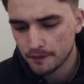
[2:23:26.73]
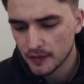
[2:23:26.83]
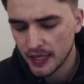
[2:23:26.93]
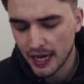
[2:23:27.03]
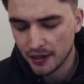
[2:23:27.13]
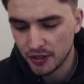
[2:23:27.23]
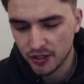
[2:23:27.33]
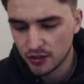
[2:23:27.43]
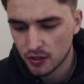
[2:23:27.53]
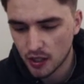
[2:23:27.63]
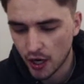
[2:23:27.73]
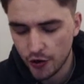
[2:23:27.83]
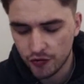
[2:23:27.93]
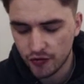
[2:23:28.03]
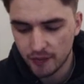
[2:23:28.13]
yeah,
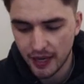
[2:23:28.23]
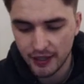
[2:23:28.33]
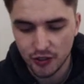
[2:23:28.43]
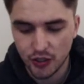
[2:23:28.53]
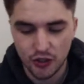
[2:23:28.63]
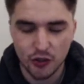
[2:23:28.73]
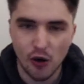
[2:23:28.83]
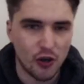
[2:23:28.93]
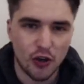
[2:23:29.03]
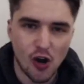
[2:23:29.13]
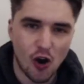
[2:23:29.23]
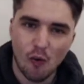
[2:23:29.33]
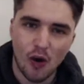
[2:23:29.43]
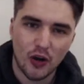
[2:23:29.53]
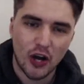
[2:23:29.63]
Cove, mate, you got to
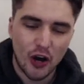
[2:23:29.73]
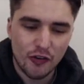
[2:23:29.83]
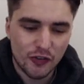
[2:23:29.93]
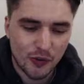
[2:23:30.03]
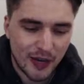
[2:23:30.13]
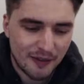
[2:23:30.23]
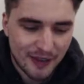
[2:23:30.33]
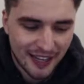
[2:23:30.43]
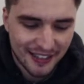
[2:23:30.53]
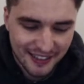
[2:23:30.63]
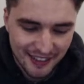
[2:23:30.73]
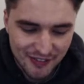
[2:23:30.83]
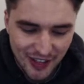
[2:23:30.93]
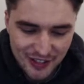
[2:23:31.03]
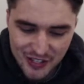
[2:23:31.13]
want Cove to win, man. They've
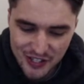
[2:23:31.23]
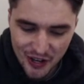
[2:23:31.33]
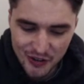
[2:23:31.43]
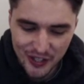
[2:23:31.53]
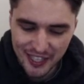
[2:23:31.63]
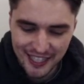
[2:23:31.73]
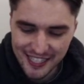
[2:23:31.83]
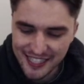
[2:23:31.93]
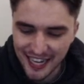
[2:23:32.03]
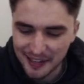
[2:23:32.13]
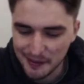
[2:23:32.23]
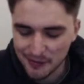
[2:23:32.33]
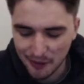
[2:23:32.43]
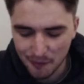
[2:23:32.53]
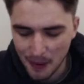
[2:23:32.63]
done so good in this game. They've
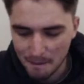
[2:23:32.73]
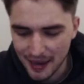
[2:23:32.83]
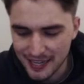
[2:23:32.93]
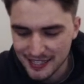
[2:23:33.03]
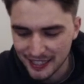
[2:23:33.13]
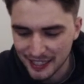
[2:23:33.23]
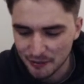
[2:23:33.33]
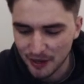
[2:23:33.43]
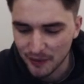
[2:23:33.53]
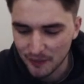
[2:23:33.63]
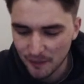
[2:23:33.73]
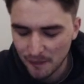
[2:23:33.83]
done amazingly well.